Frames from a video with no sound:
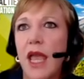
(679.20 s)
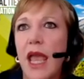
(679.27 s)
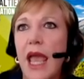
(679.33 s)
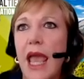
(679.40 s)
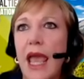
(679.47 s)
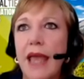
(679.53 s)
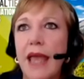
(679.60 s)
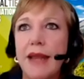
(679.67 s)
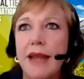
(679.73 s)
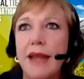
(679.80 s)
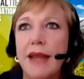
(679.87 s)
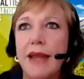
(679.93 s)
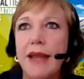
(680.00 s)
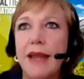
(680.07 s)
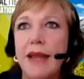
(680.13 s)

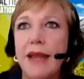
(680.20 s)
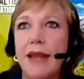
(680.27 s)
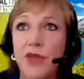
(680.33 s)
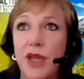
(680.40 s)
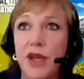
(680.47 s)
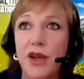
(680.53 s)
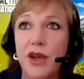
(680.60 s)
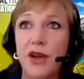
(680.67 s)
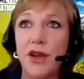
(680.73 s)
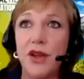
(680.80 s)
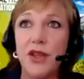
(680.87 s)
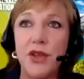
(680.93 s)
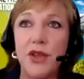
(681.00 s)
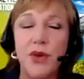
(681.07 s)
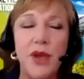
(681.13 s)
And while you're
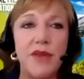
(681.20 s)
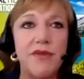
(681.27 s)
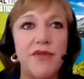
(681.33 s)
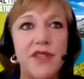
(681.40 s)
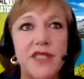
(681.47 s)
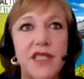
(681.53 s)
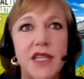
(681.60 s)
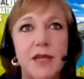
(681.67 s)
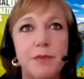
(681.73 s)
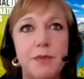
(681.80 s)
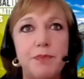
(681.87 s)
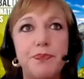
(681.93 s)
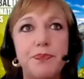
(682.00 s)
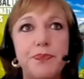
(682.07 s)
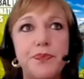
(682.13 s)
there, you can
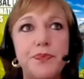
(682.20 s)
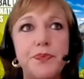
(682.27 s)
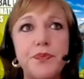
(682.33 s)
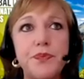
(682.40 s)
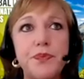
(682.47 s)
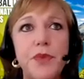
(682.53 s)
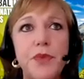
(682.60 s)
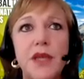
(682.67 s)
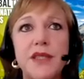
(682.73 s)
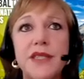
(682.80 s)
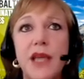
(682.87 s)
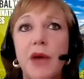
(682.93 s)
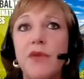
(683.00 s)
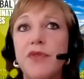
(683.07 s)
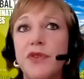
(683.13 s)
visit
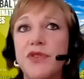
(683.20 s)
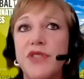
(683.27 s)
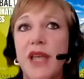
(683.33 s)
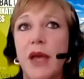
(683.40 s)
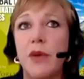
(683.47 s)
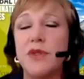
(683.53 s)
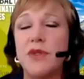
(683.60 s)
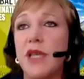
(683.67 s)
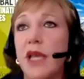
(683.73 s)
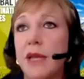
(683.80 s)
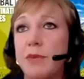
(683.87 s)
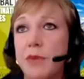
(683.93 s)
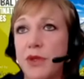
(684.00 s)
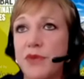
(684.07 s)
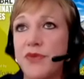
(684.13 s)
Doubtful Sound
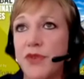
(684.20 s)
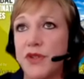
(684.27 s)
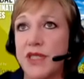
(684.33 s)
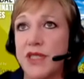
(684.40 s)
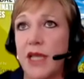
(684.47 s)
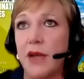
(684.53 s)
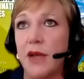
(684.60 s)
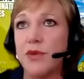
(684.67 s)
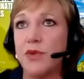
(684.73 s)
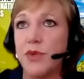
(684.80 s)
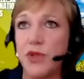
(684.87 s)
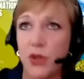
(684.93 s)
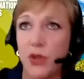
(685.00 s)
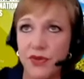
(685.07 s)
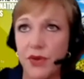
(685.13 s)
and Milford Sound,
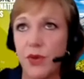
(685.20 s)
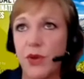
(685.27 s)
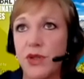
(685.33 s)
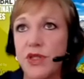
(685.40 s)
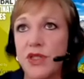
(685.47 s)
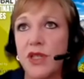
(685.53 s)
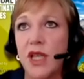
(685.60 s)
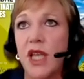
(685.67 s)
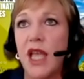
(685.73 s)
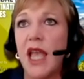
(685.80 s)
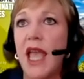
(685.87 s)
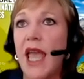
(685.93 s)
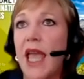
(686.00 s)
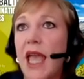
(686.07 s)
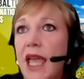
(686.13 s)
which are fjords,
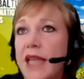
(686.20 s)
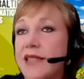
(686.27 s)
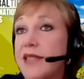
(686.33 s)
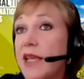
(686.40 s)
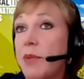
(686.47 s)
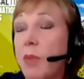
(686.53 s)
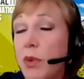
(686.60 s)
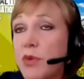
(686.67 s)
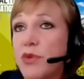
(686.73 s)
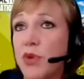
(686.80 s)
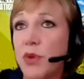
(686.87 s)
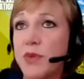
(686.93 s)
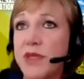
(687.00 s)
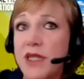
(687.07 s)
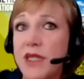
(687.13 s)
and take boat
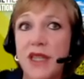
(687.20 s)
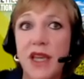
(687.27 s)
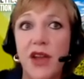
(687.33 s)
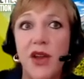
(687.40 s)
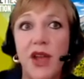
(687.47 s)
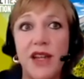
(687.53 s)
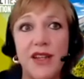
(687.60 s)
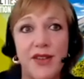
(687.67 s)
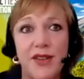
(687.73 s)
trips in there. And